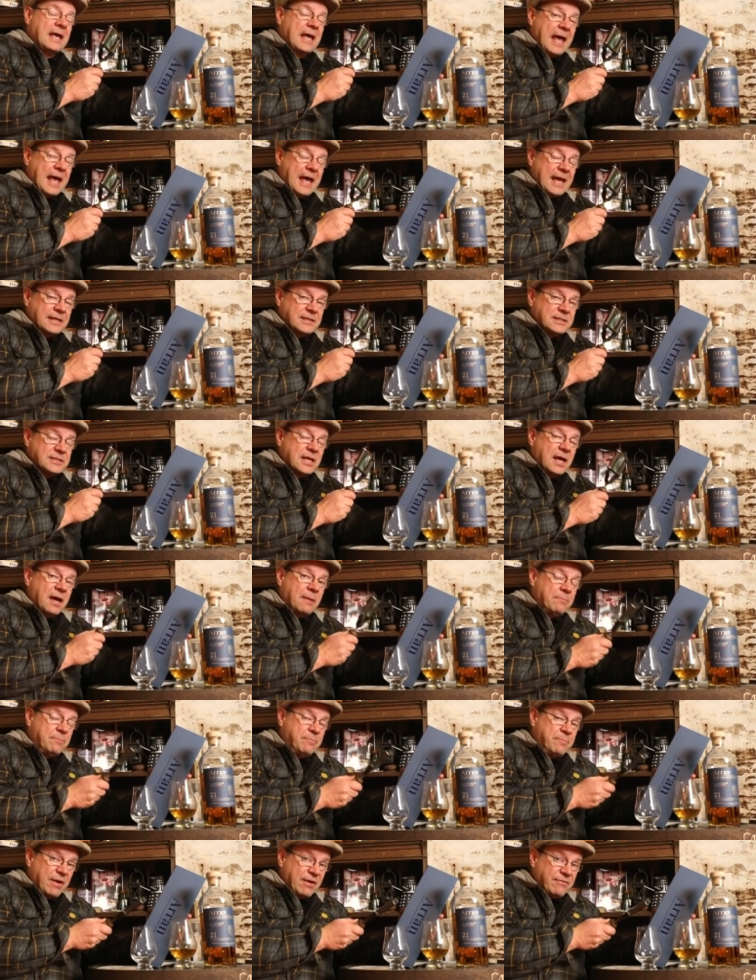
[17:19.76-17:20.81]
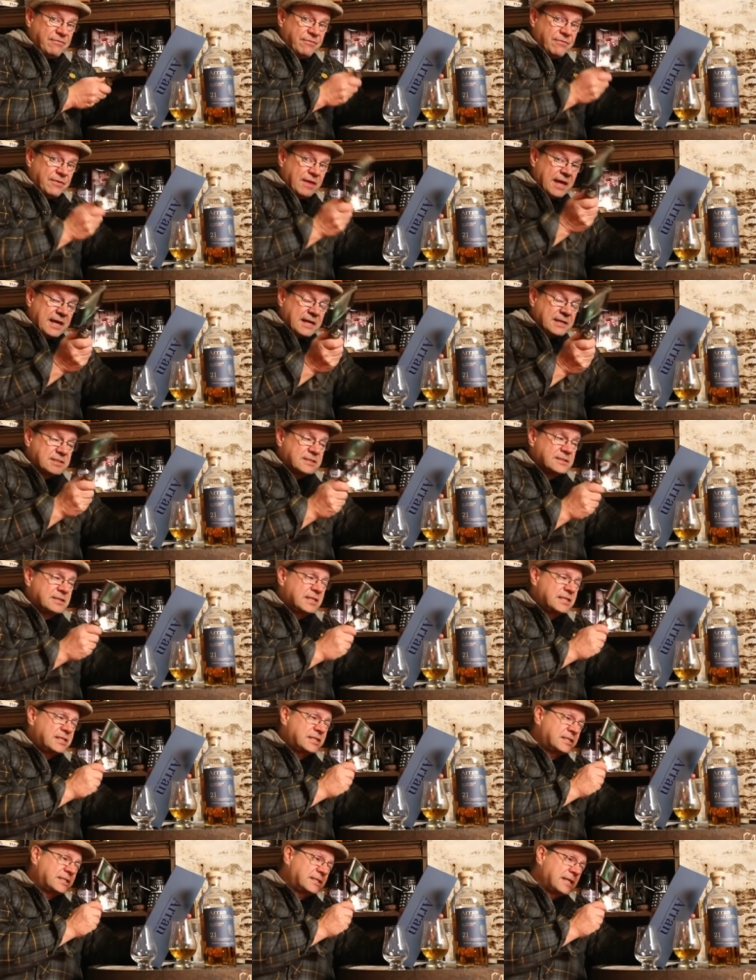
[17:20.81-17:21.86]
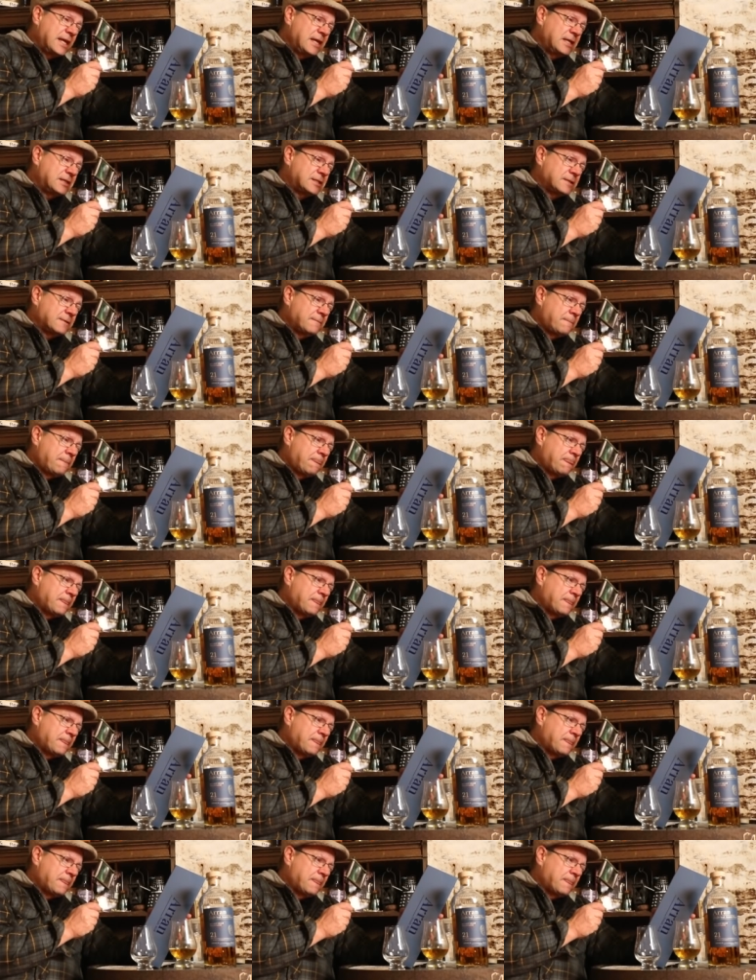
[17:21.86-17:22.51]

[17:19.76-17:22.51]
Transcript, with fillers: And above that, they state,